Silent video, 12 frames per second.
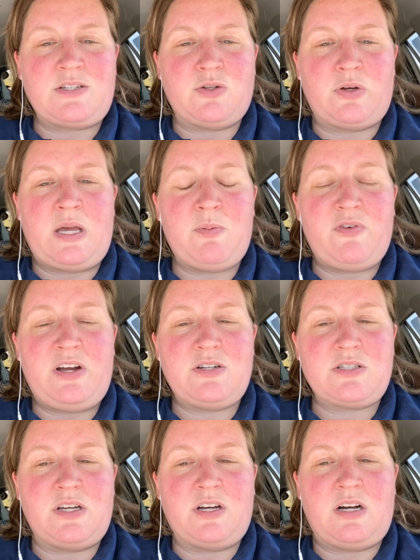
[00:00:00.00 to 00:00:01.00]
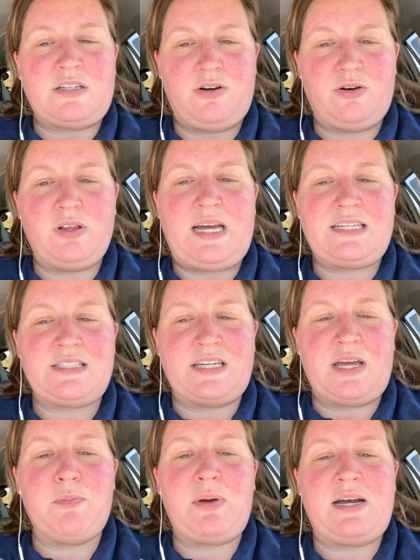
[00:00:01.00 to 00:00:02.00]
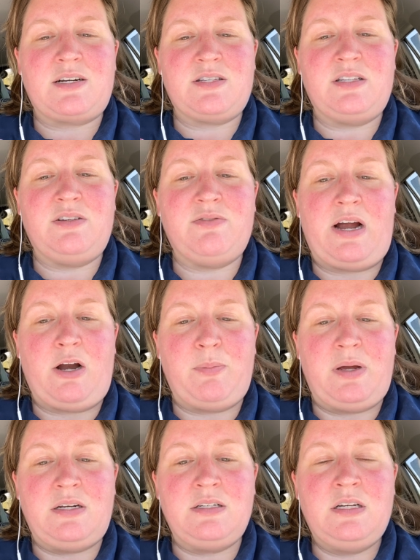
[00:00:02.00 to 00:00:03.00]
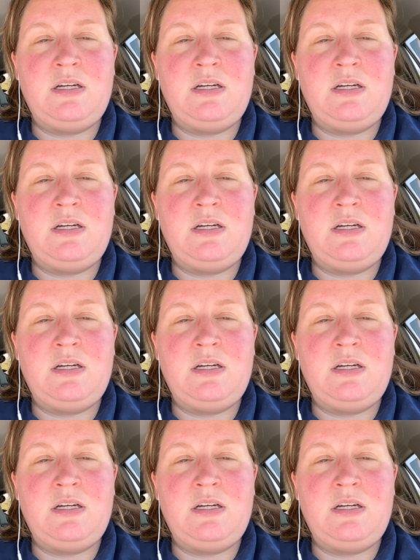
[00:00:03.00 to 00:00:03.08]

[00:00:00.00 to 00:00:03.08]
So, campfires can cause a lasting impact to the environment.